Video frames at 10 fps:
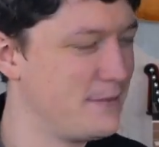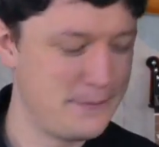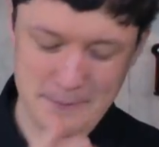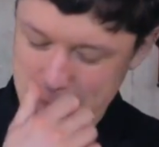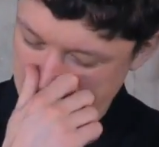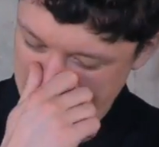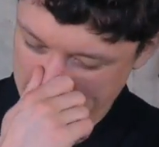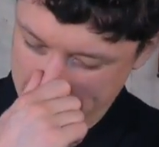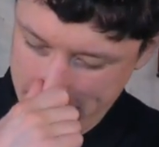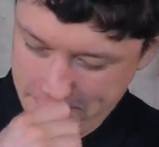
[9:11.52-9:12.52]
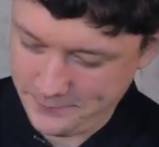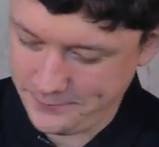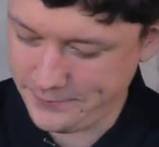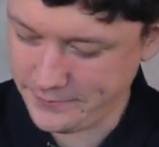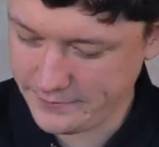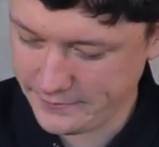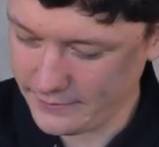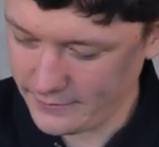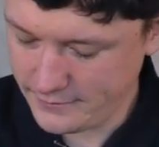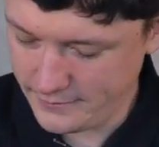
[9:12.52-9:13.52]

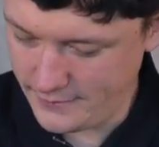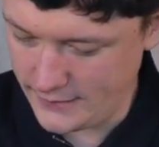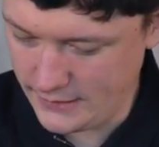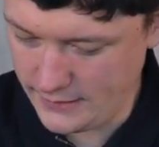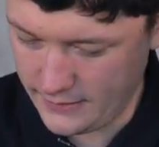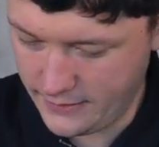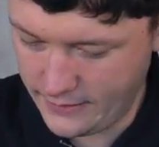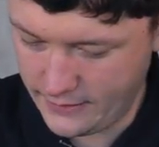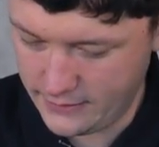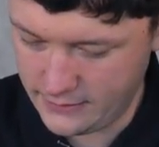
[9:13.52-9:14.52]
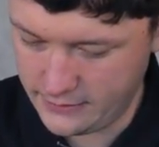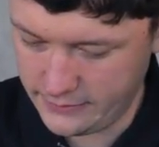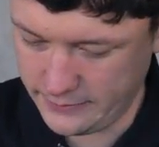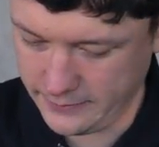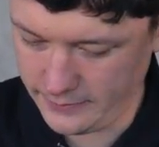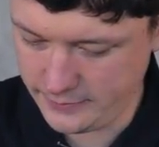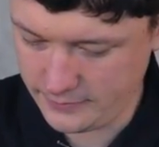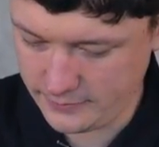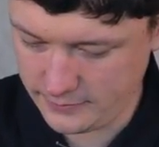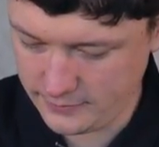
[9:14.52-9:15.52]

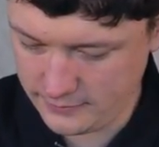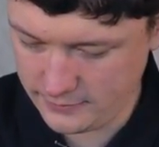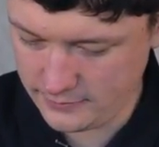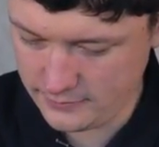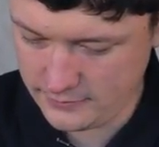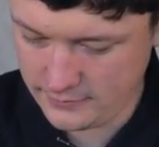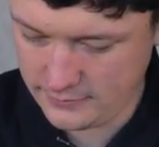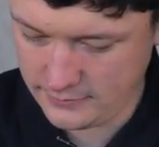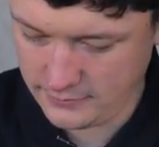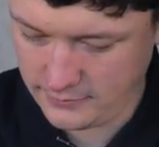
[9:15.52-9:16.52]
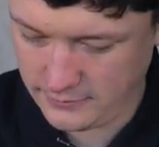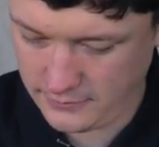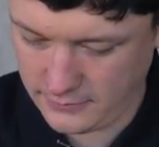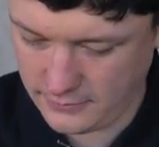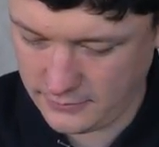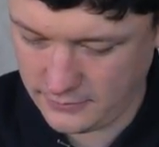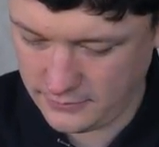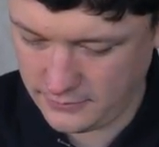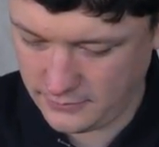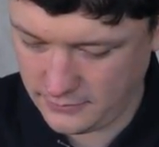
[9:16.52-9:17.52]

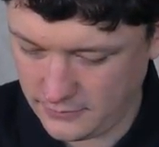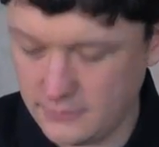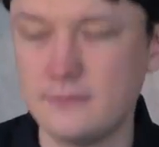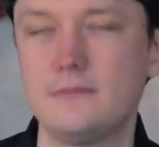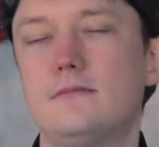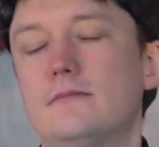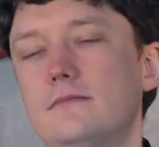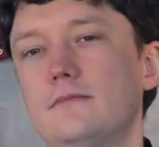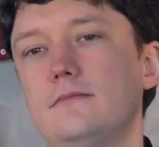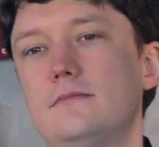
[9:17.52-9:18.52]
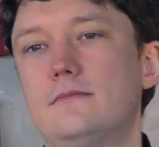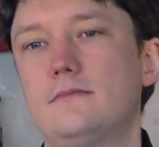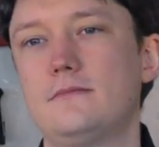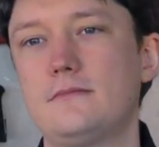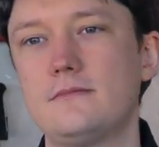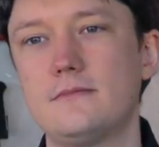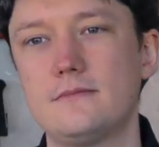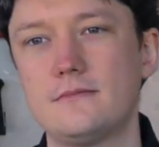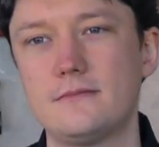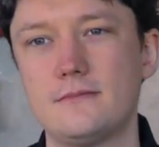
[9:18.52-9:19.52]
The person shown says nothing.